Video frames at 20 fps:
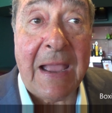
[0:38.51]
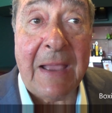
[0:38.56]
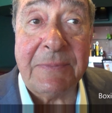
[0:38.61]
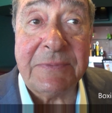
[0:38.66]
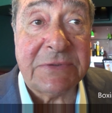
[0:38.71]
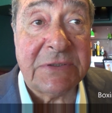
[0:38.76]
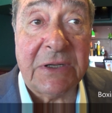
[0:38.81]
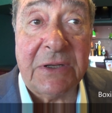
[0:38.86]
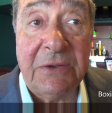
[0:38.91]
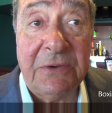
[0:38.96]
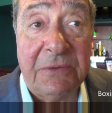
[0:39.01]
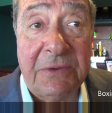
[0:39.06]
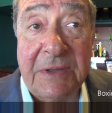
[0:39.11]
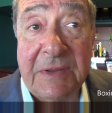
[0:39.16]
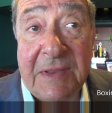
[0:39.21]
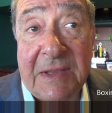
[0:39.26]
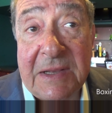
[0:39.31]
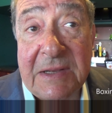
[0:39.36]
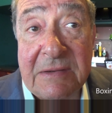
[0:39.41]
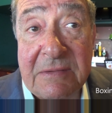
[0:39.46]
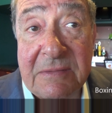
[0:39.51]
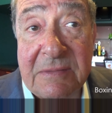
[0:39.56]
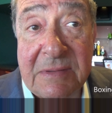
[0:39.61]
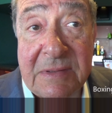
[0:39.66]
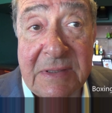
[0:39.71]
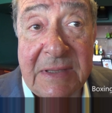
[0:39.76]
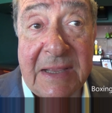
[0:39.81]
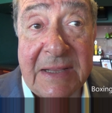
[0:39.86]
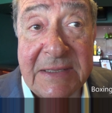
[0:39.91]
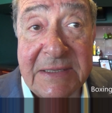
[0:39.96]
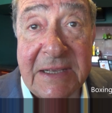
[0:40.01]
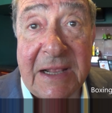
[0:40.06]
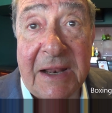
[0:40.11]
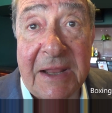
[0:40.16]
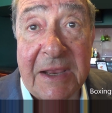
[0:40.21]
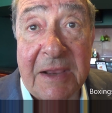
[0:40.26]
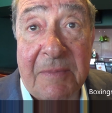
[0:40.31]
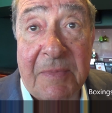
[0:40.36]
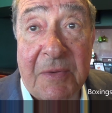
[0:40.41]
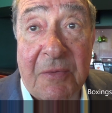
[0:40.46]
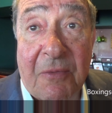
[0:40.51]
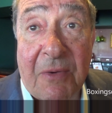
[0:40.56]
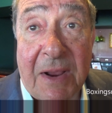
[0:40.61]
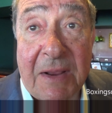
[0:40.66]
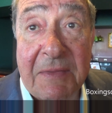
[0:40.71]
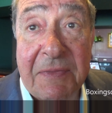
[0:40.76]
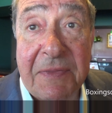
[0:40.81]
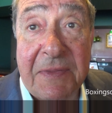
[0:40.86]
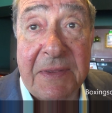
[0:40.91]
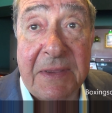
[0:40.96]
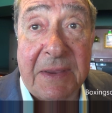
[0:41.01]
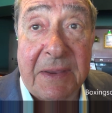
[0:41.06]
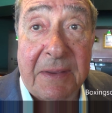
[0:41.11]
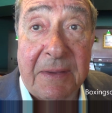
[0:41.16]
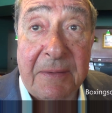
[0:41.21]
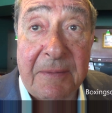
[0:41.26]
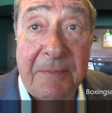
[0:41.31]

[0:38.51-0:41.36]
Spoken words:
Absolutely, they're telling him the right thing.